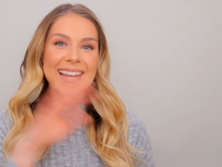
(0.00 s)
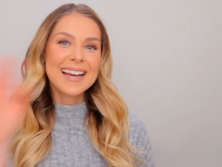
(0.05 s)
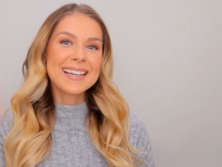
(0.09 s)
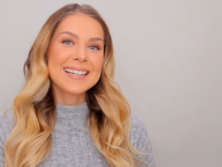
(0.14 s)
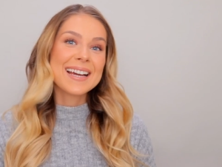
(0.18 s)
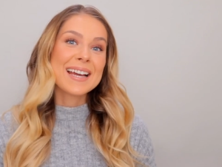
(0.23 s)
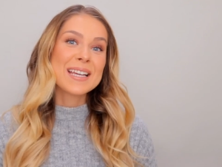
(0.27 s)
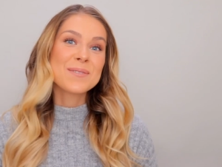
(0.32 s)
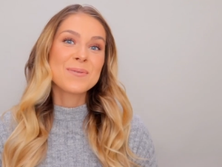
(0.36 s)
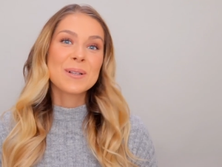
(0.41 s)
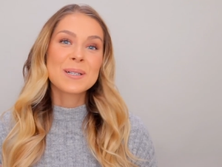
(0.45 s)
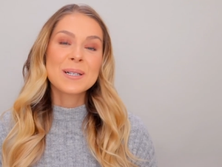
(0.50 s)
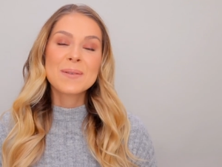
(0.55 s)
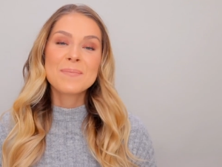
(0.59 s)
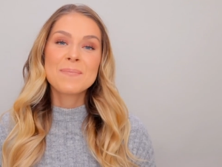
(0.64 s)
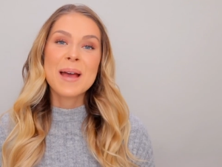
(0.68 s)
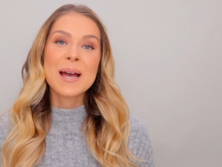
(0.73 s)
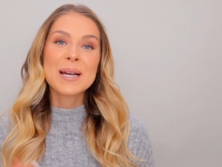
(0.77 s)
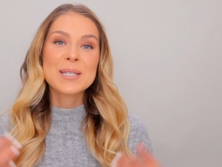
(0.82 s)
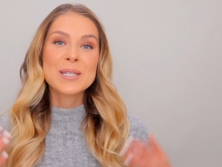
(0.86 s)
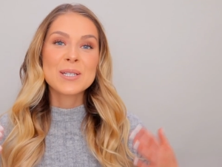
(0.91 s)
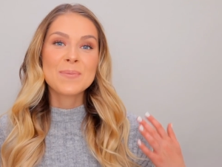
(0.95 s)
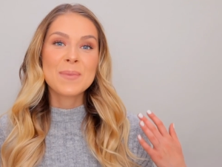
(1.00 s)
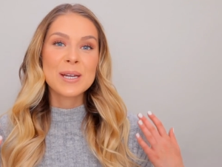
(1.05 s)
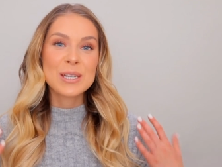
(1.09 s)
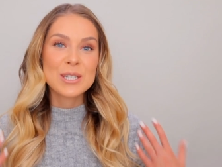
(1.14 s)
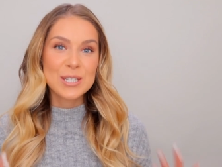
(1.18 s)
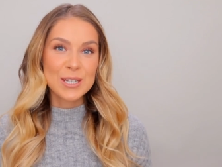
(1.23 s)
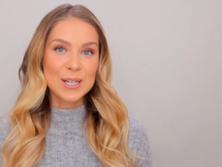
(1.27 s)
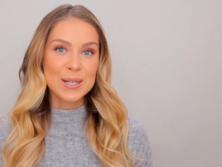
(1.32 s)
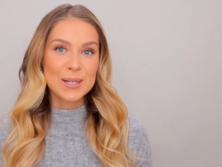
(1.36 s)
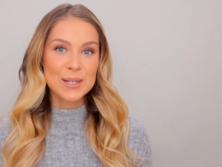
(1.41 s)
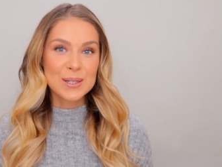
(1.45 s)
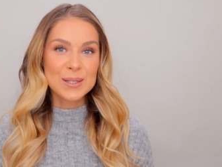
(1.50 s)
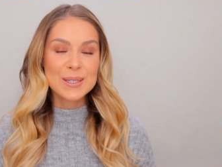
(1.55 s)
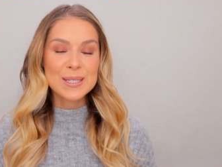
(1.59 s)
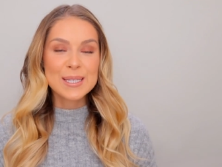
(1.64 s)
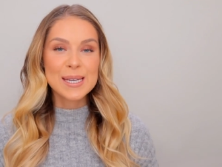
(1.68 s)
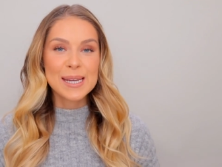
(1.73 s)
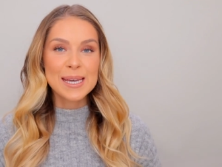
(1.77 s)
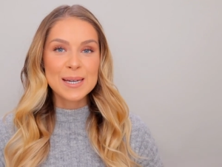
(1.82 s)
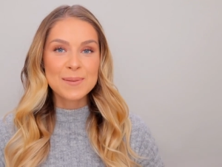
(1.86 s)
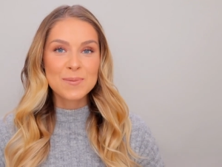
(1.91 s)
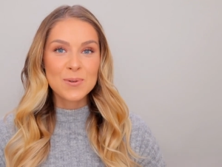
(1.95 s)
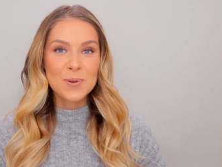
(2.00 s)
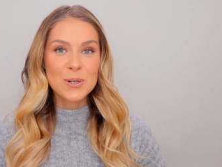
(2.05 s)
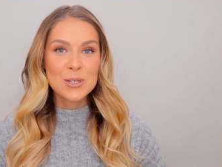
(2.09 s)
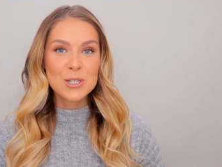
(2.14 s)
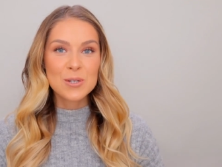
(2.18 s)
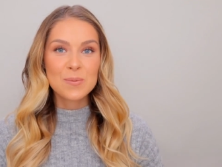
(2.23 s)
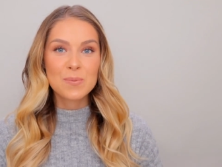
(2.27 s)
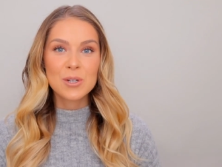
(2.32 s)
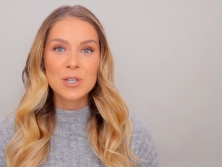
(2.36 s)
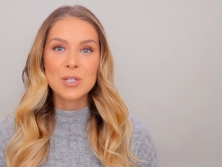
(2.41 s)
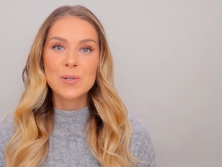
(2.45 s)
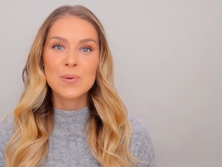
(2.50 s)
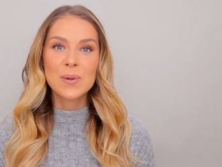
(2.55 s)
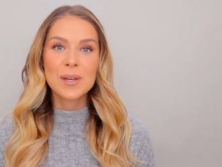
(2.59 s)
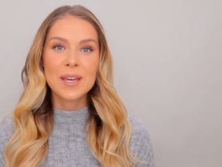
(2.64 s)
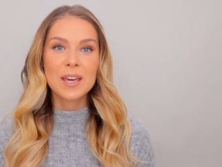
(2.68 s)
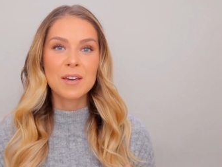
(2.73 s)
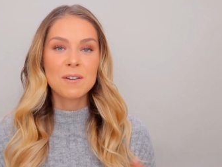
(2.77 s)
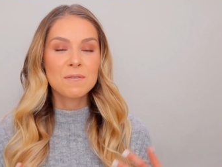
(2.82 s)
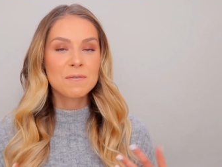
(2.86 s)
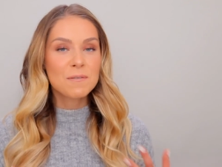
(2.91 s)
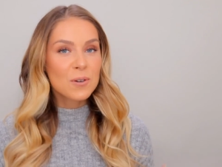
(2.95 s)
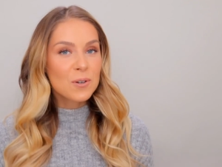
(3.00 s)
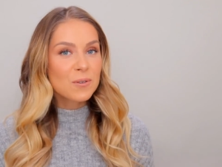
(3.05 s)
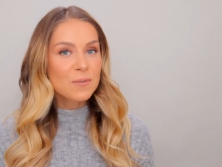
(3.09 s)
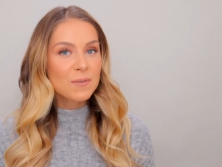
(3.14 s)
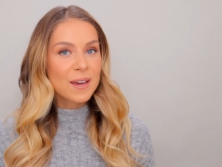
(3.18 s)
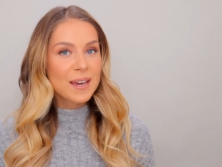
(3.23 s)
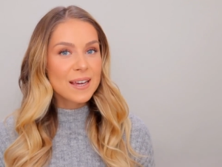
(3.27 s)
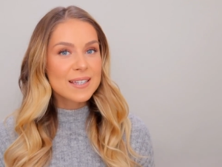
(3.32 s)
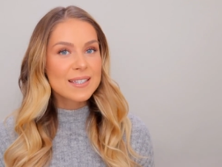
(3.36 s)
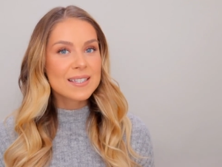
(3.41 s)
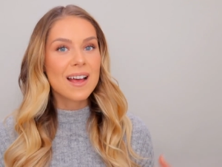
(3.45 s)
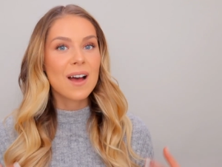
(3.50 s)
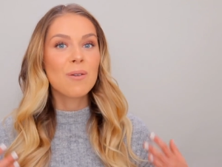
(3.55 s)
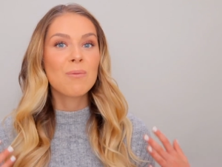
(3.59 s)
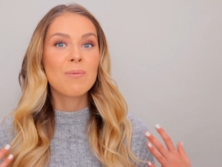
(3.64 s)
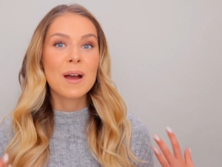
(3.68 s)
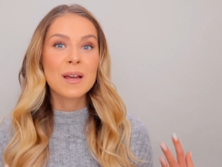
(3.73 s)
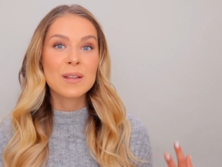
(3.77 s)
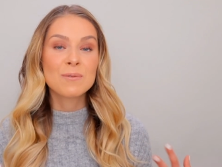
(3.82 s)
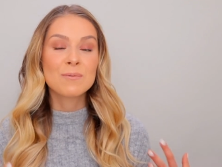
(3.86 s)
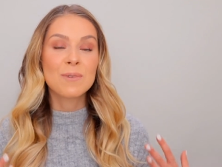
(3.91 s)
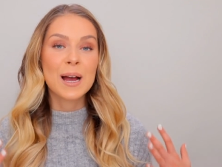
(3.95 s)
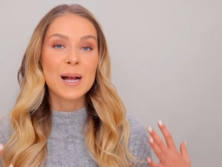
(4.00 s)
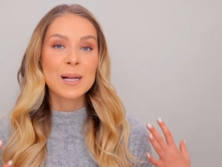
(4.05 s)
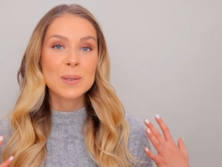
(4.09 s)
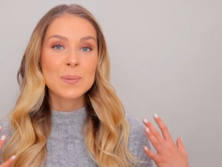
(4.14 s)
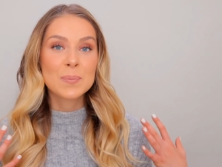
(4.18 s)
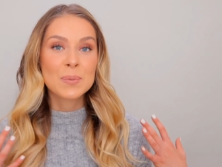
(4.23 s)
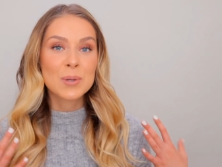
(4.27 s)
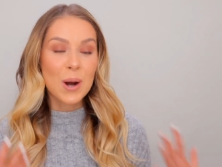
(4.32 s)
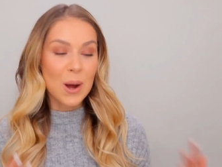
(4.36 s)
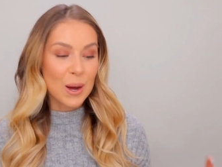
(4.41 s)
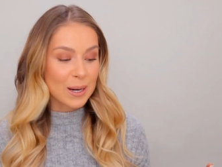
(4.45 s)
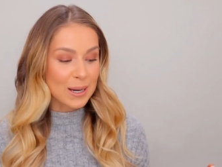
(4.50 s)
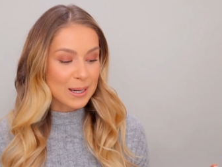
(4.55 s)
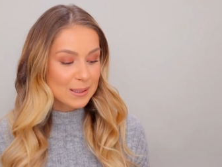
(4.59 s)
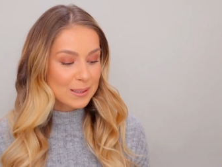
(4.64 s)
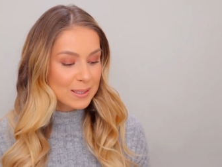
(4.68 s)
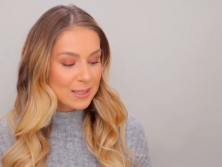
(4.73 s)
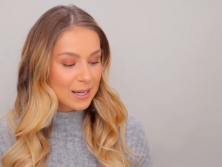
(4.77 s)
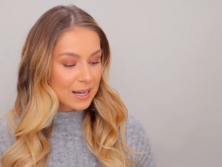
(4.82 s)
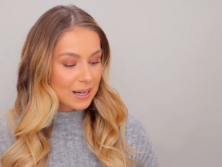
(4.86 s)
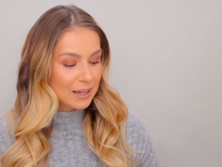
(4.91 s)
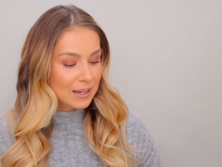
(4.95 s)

Hi guys, welcome back to my channel. Today I'm going to be doing a full face of Wet n Wild products.